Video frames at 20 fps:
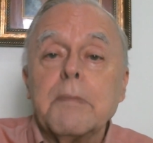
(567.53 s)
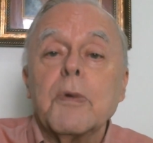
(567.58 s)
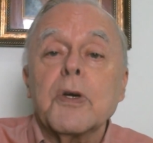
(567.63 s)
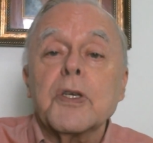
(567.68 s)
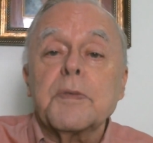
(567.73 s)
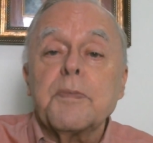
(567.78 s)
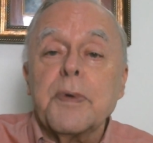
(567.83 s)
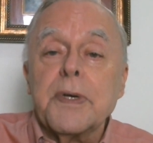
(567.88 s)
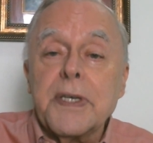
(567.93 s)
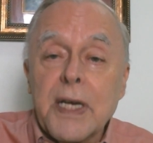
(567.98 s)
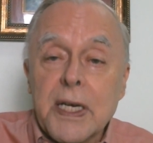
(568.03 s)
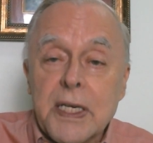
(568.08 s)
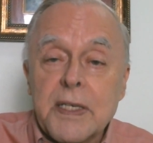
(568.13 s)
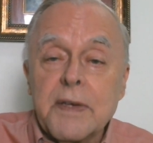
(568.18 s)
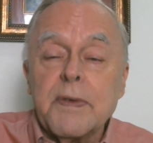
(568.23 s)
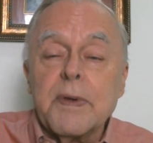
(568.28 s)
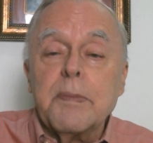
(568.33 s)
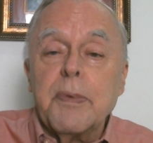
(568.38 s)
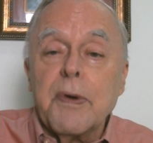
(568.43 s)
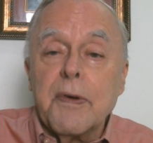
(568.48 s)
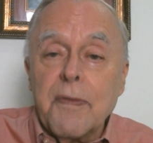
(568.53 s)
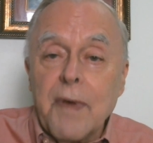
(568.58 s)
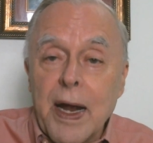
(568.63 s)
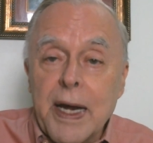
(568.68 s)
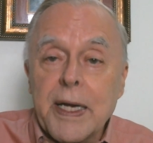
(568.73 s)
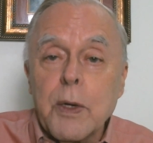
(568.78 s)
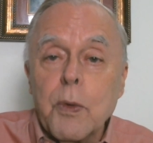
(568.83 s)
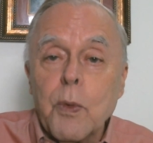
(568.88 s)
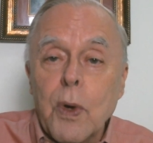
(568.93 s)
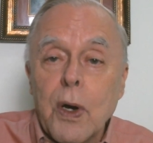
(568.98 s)
most productive in
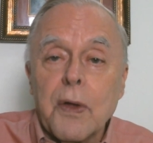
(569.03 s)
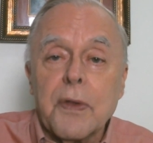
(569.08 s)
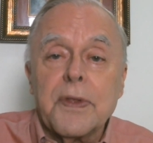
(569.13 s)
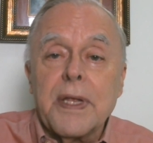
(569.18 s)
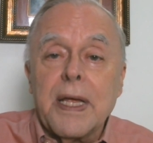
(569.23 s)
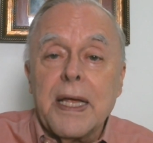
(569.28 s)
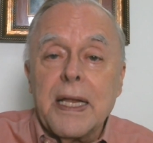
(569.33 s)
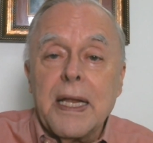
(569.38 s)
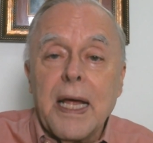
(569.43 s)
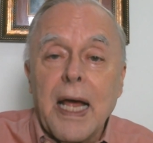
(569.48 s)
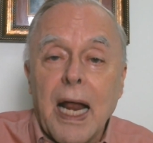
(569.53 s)
providing wealth that